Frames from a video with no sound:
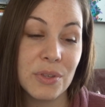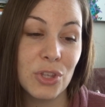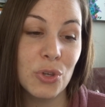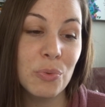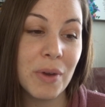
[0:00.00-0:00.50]

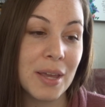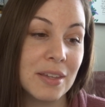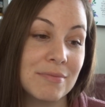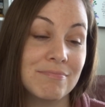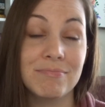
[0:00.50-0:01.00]
you
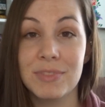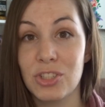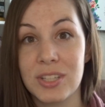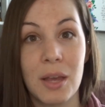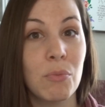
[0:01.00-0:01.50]
might
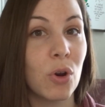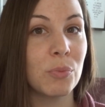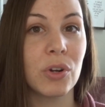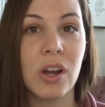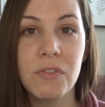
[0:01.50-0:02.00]
just get more and
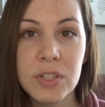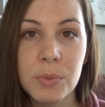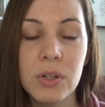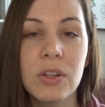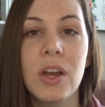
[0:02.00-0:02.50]
more
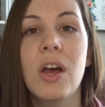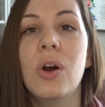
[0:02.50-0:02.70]
comfortable,